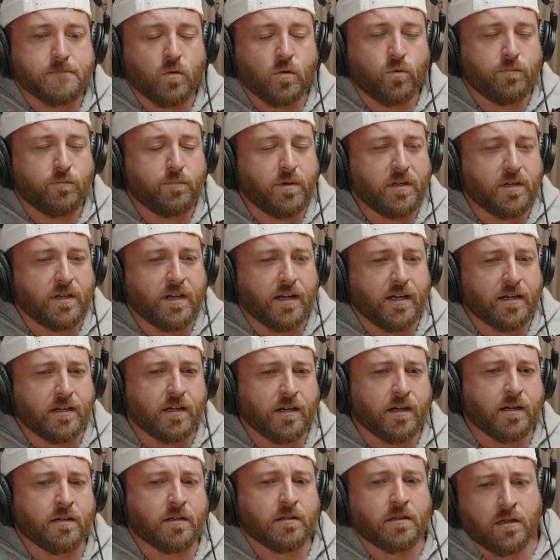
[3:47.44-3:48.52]
been kind
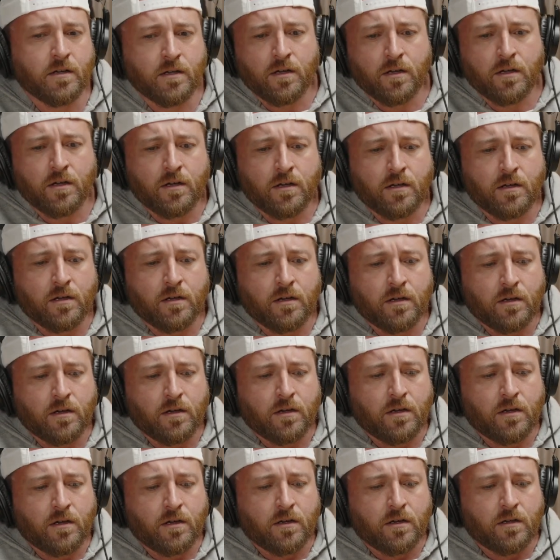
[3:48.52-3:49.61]
of
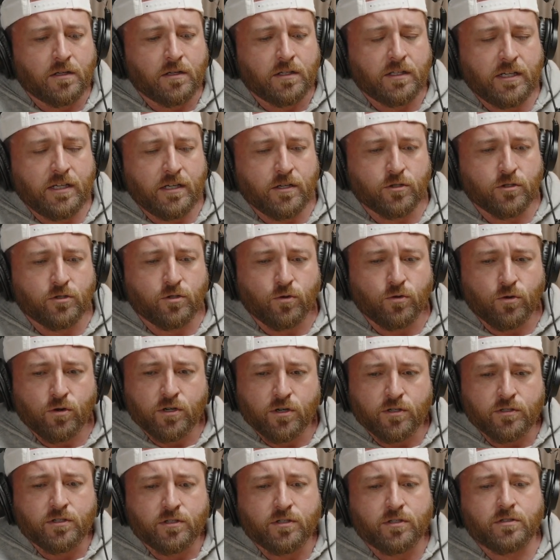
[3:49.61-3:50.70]
geared
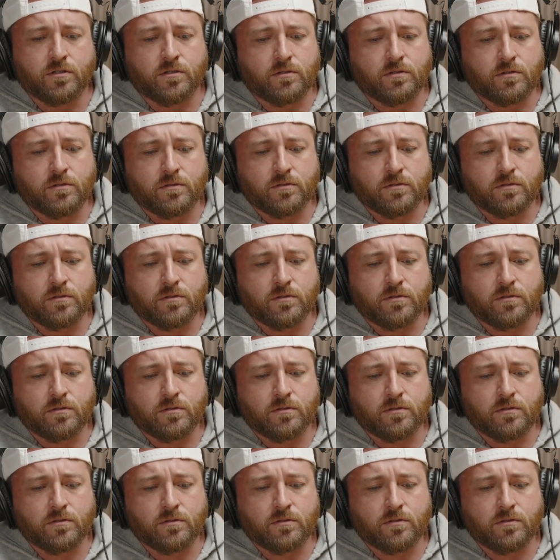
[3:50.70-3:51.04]
towards